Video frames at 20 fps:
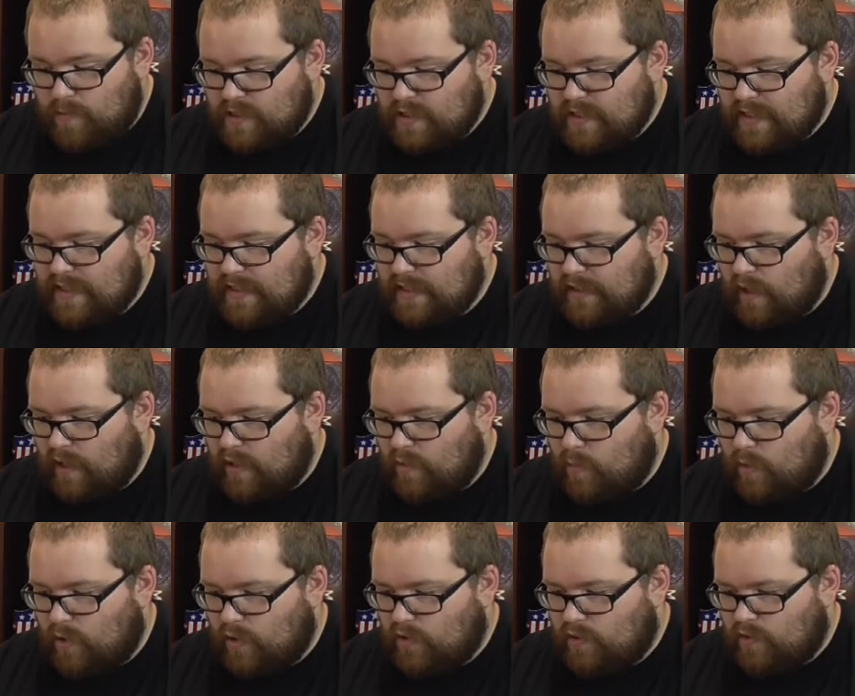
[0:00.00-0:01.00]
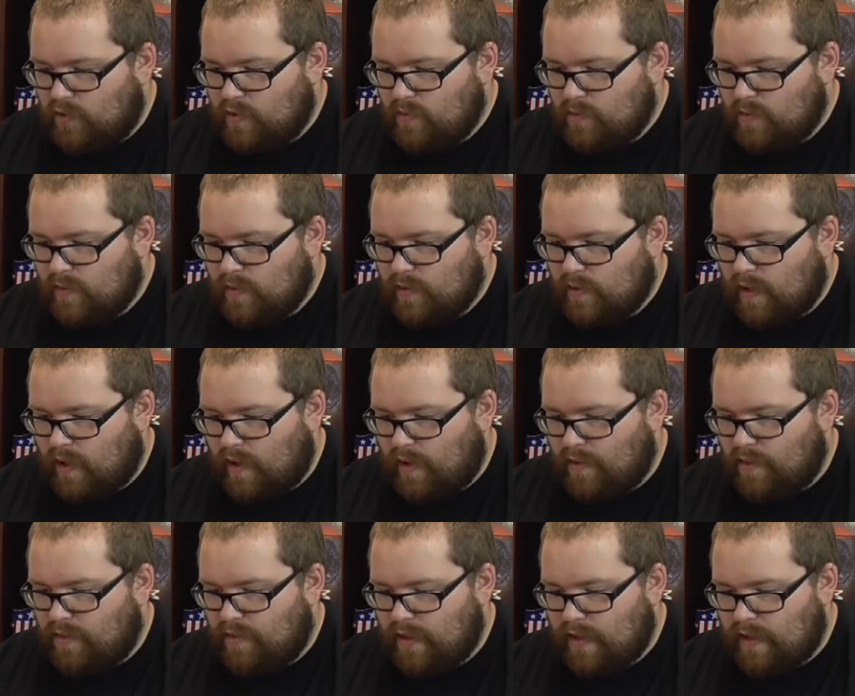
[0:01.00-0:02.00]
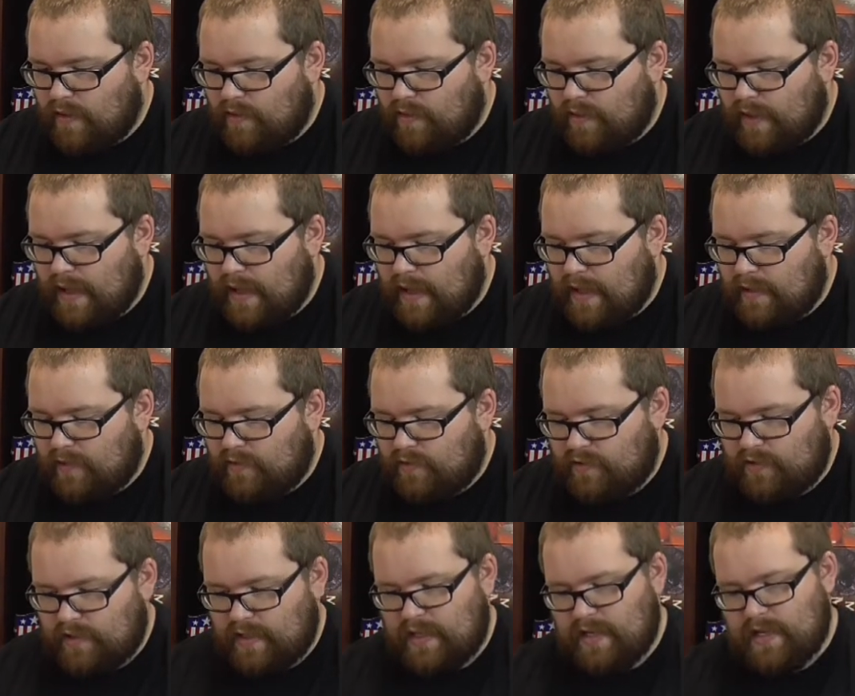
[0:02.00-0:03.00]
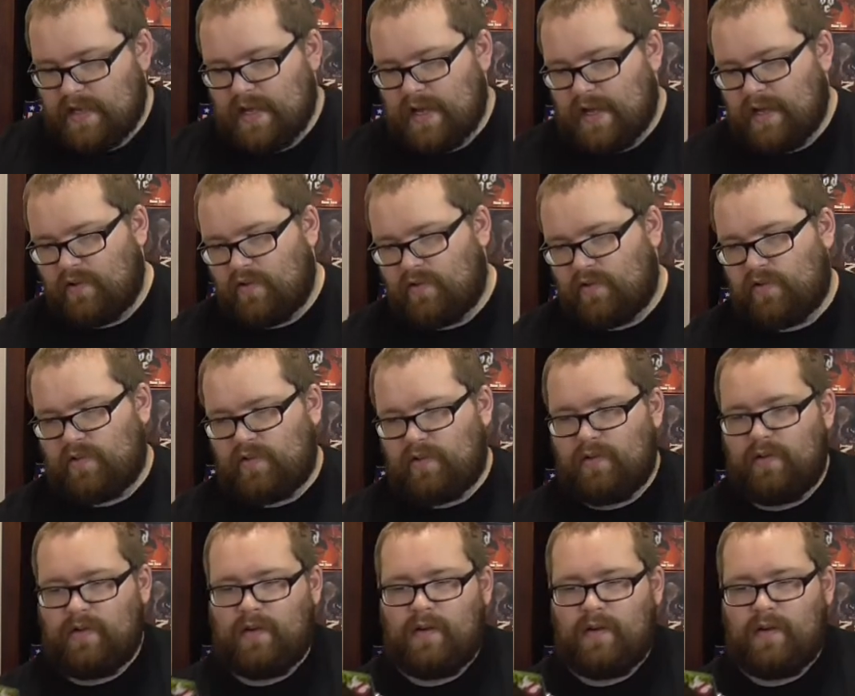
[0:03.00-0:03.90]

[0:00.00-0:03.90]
particularly want to. I think that it has